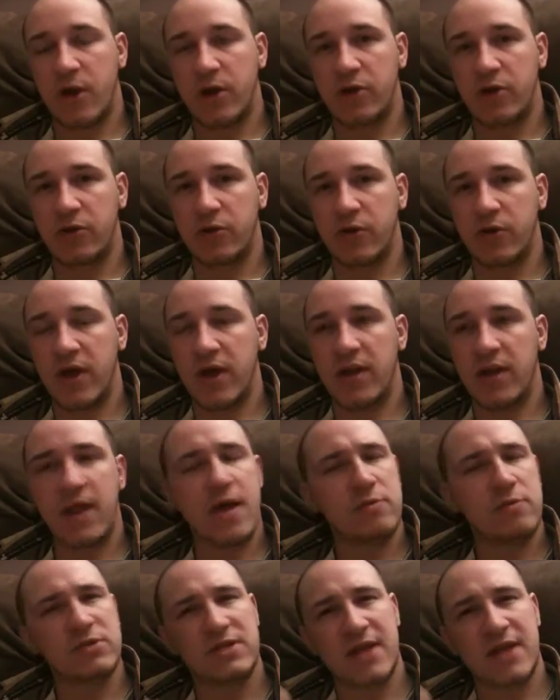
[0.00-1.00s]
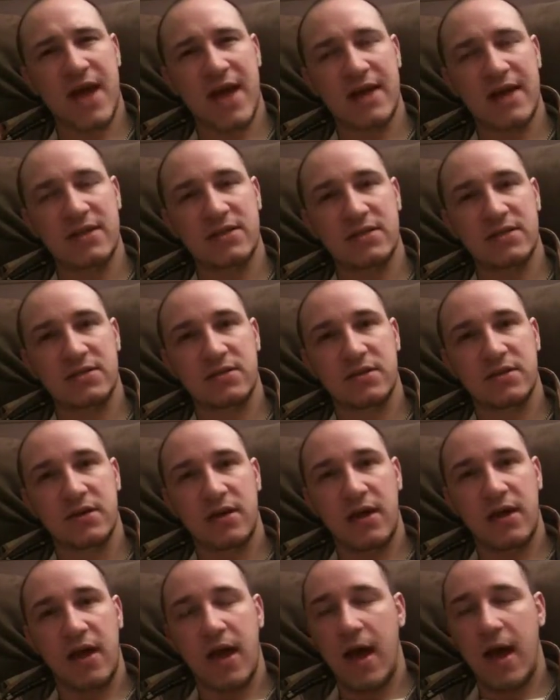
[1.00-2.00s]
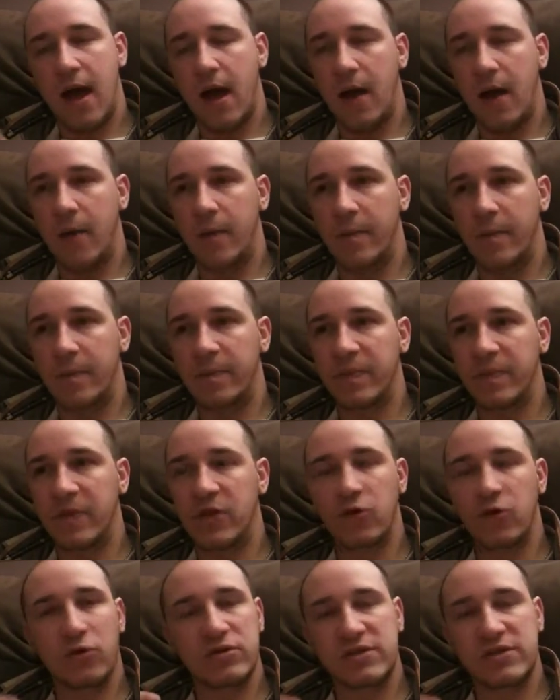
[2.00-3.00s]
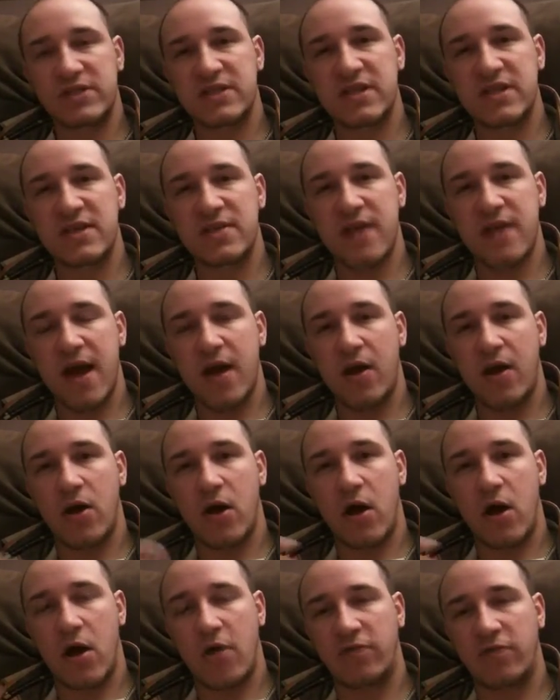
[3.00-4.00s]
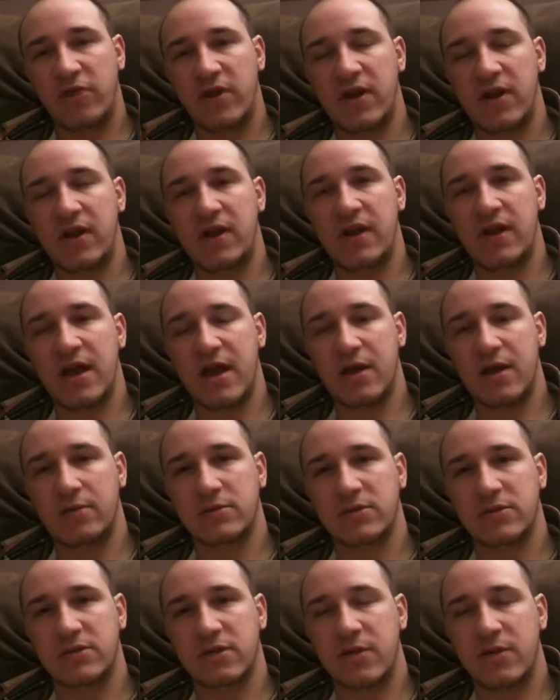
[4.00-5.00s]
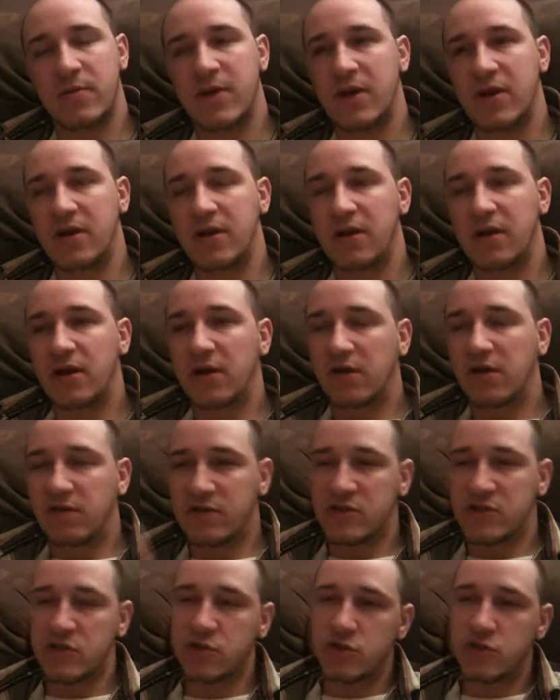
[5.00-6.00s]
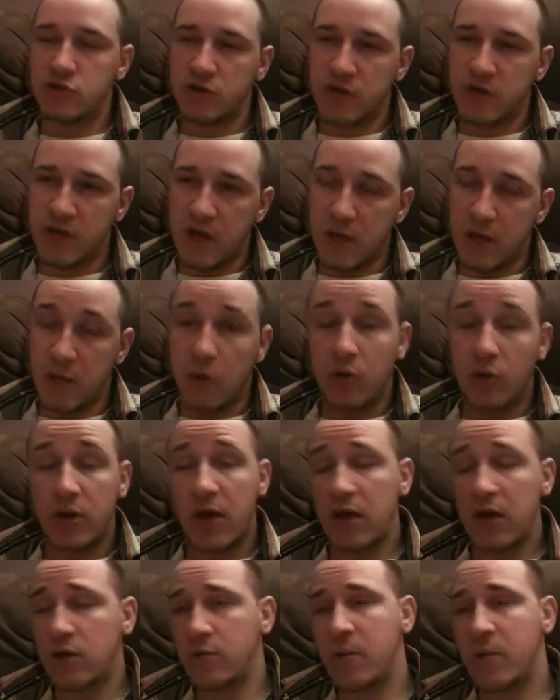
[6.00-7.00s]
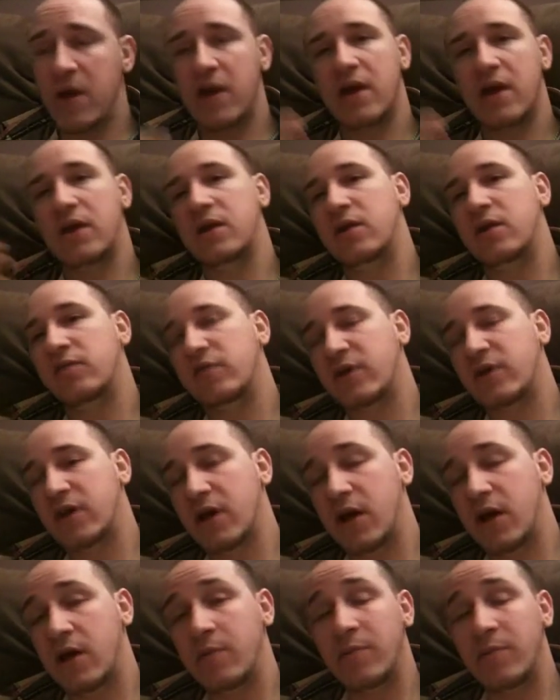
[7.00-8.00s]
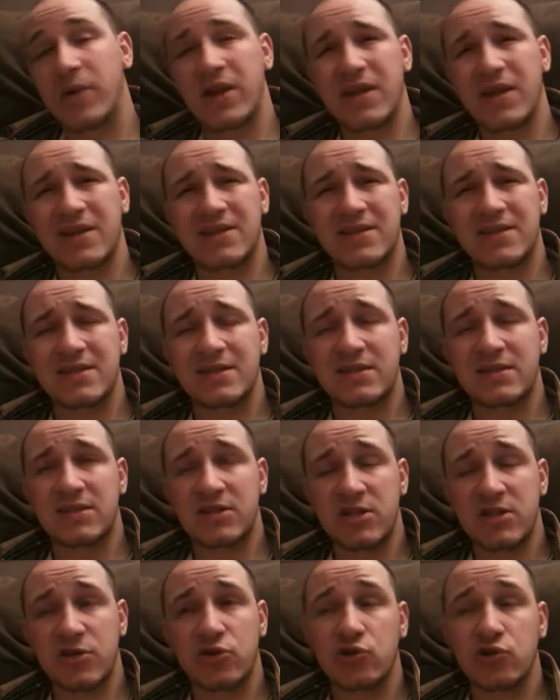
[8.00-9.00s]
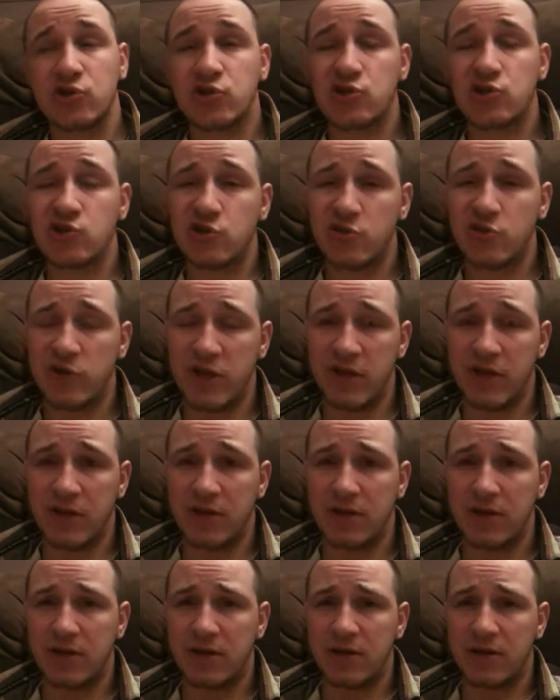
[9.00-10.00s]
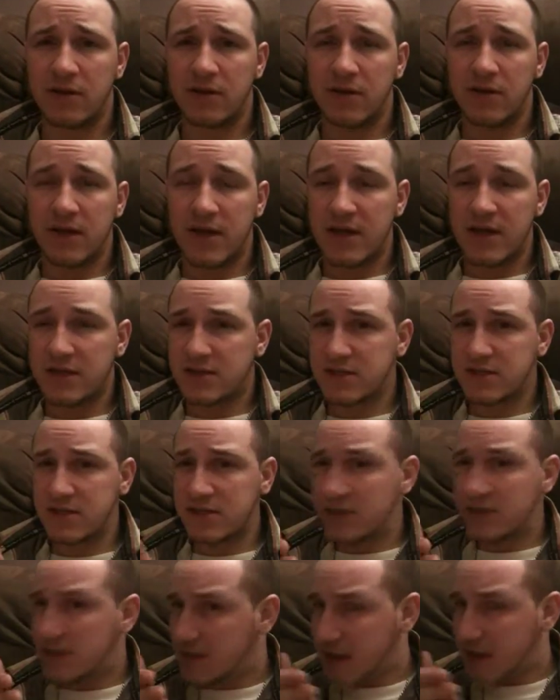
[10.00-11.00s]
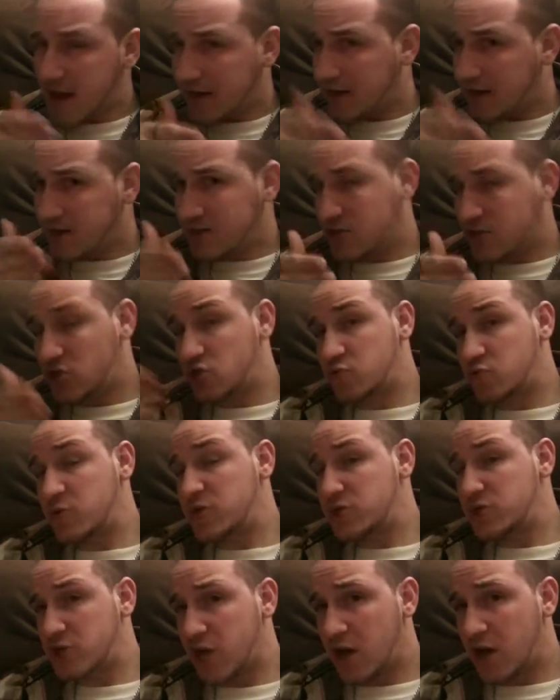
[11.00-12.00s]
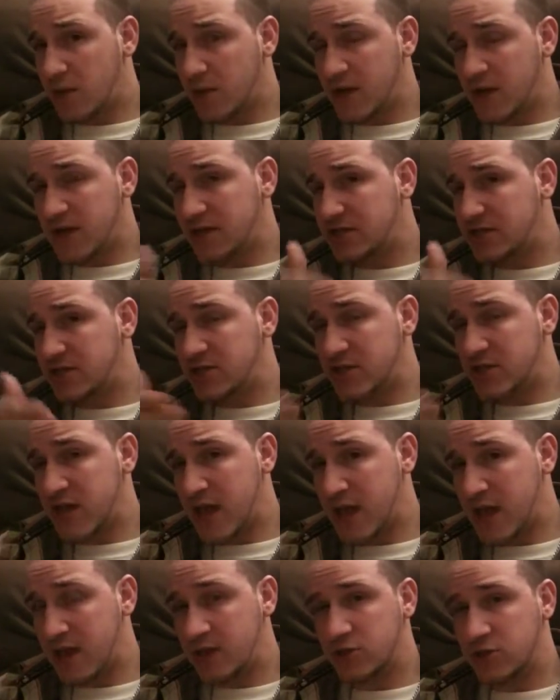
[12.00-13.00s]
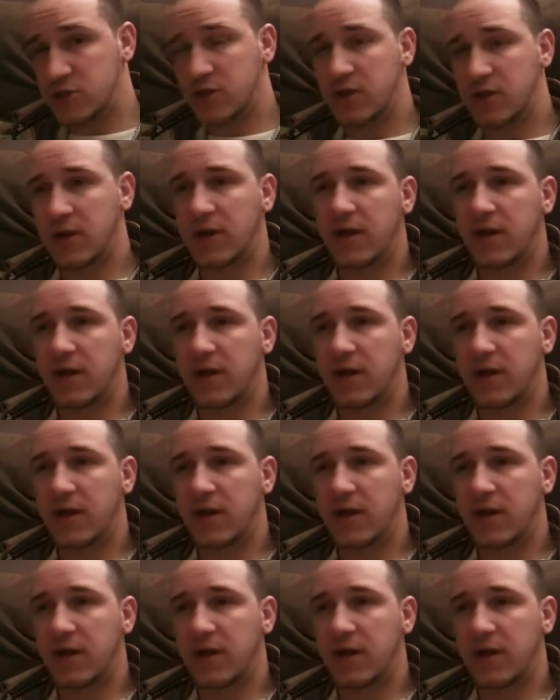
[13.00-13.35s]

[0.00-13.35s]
on you, and that was nice. You don't see that often in games. I mean, if it's a shooting game, okay, you may get a different gun, but it's still shooting. That doesn't switch up. That doesn't change.